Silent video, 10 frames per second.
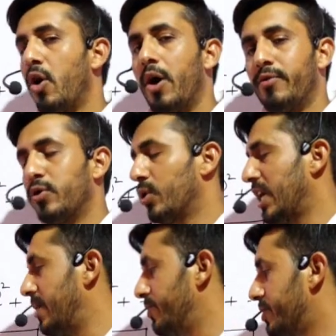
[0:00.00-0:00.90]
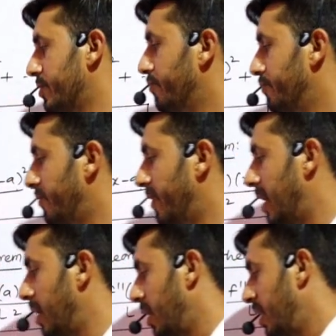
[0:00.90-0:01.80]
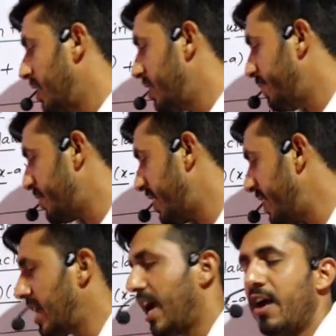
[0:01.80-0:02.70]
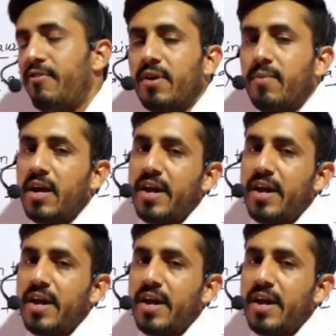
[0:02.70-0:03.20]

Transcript: of 2 times we will represent f double